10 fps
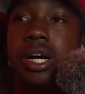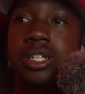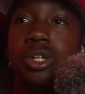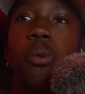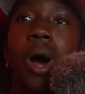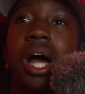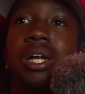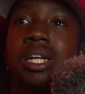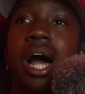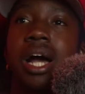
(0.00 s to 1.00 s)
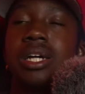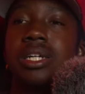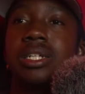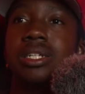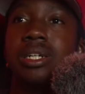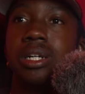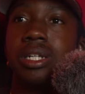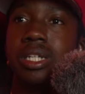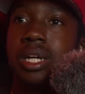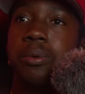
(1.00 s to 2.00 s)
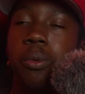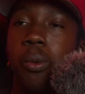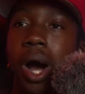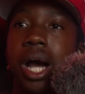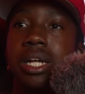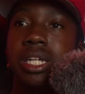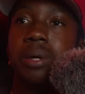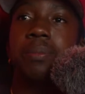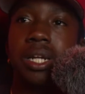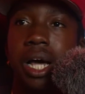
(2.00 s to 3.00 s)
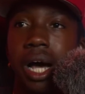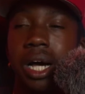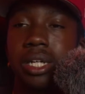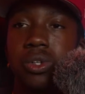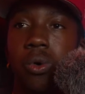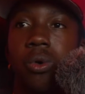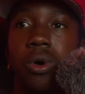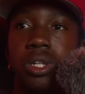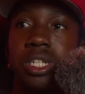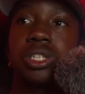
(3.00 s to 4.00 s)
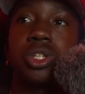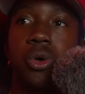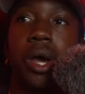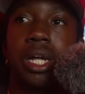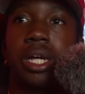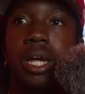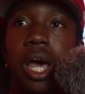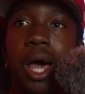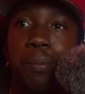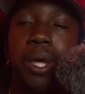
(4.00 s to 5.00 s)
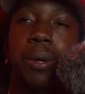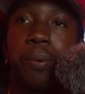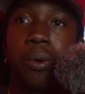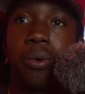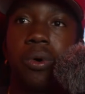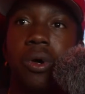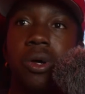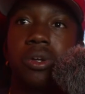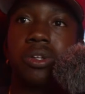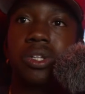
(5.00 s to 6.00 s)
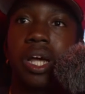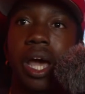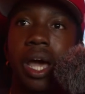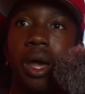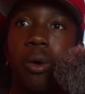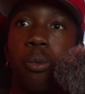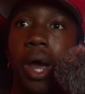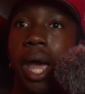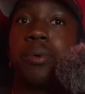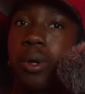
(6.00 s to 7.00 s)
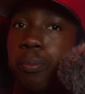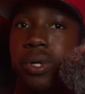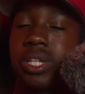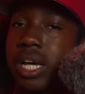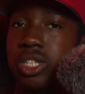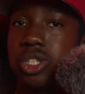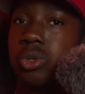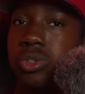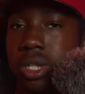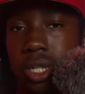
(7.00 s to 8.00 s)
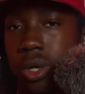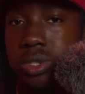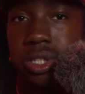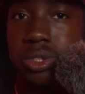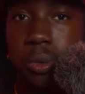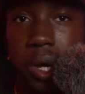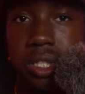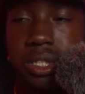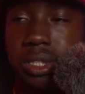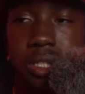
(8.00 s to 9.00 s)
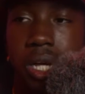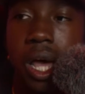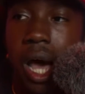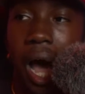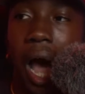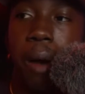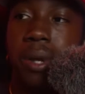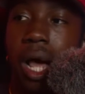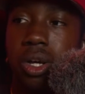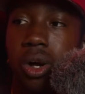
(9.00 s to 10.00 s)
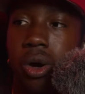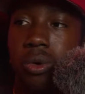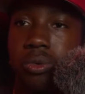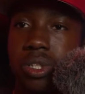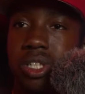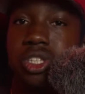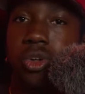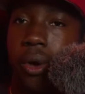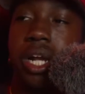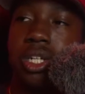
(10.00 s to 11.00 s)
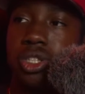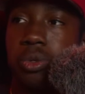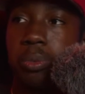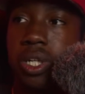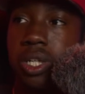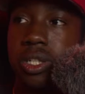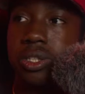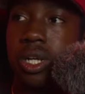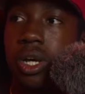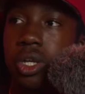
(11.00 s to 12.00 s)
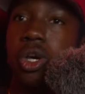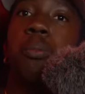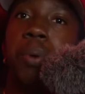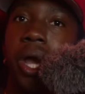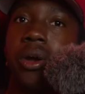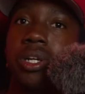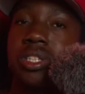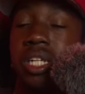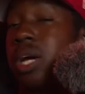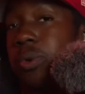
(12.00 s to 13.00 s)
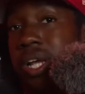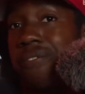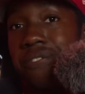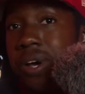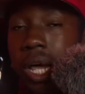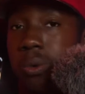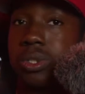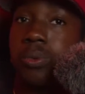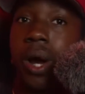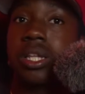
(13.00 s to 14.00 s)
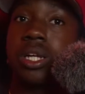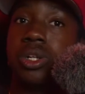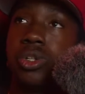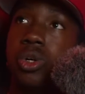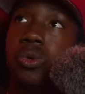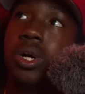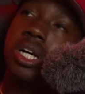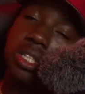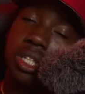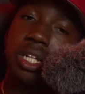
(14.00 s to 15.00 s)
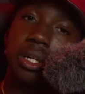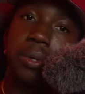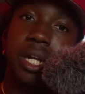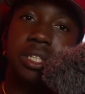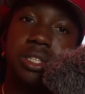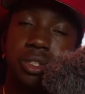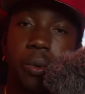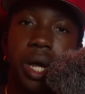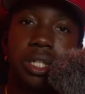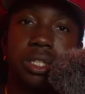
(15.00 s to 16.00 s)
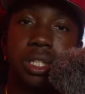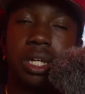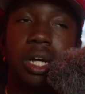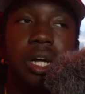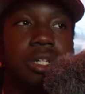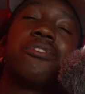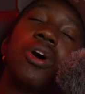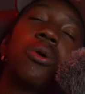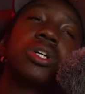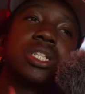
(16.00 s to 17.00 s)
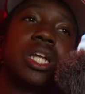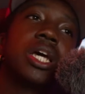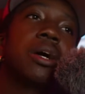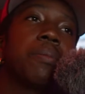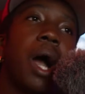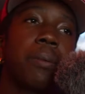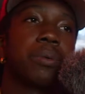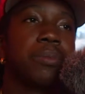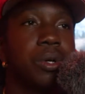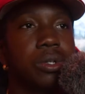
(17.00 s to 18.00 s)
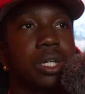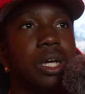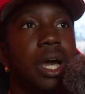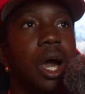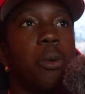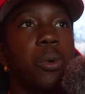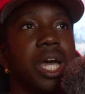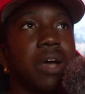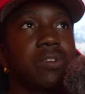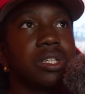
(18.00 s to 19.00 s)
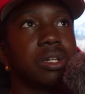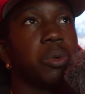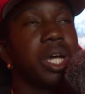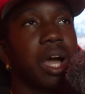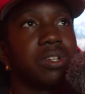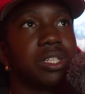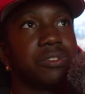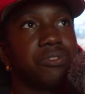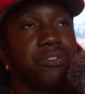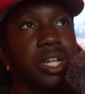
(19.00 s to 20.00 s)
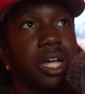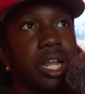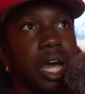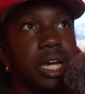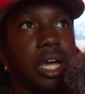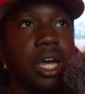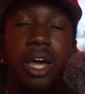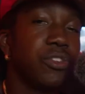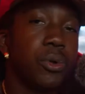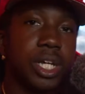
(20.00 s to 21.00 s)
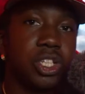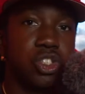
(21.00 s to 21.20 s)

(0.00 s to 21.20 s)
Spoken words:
So why not? Why demonize or discredit people that were able to put their children in those situations? I'm not gonna discredit you because your parents did what they felt like was the right thing to do to get them in that situation. I've noticed in the hip hop community, we had this feeling like if you didn't